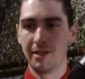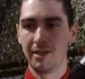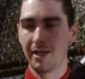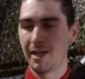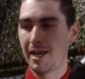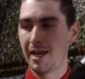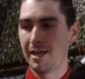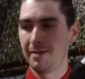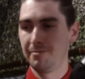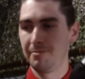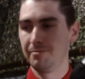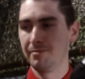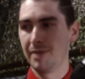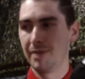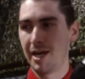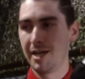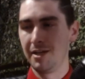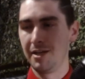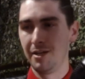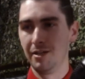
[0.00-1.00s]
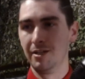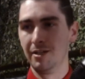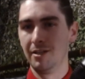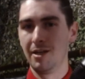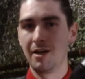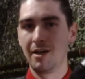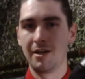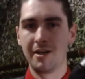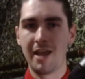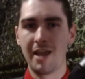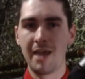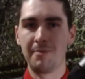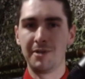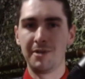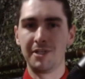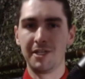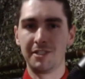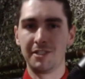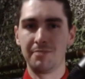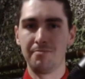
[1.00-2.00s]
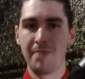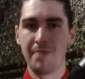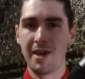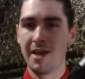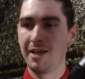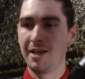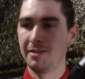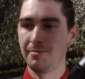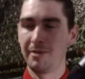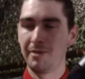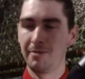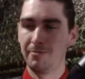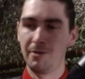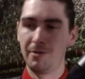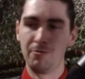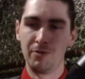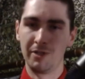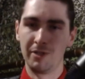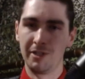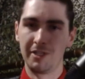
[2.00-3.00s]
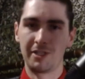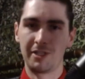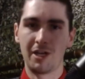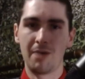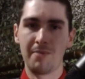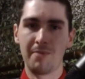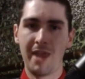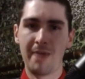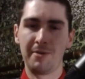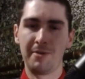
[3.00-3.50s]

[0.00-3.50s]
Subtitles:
Like I deal a lot of damage as a mage. I'm one of the top